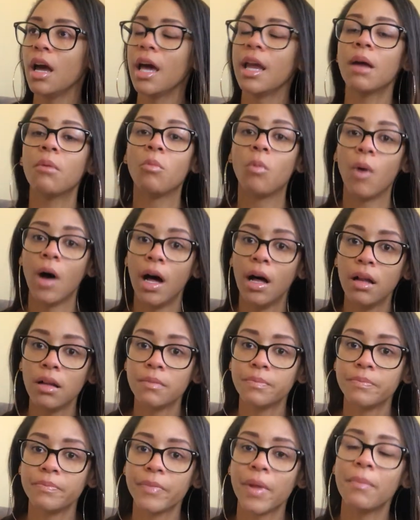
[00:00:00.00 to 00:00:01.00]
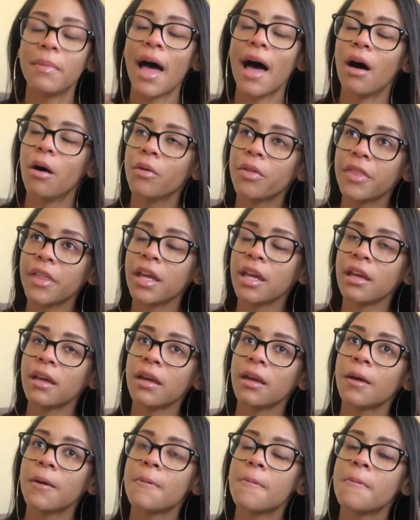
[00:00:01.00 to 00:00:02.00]
and I'm well. I'm
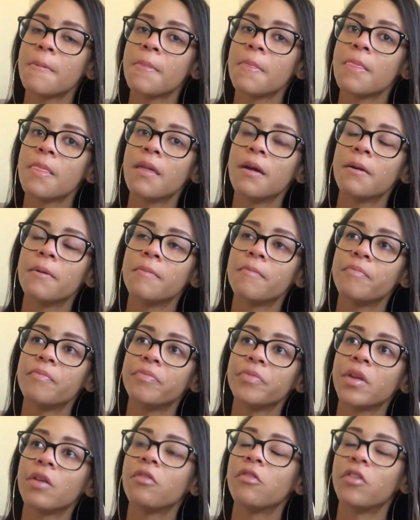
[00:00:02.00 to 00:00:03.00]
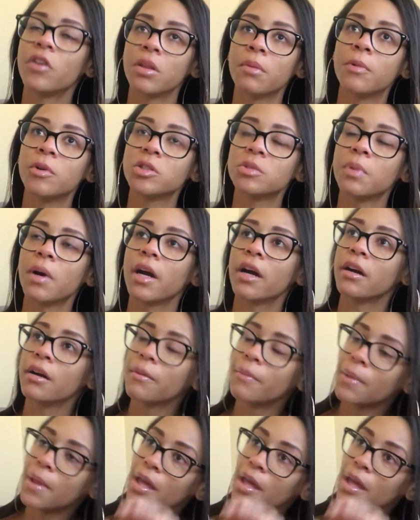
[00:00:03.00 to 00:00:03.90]
healthy for the most part,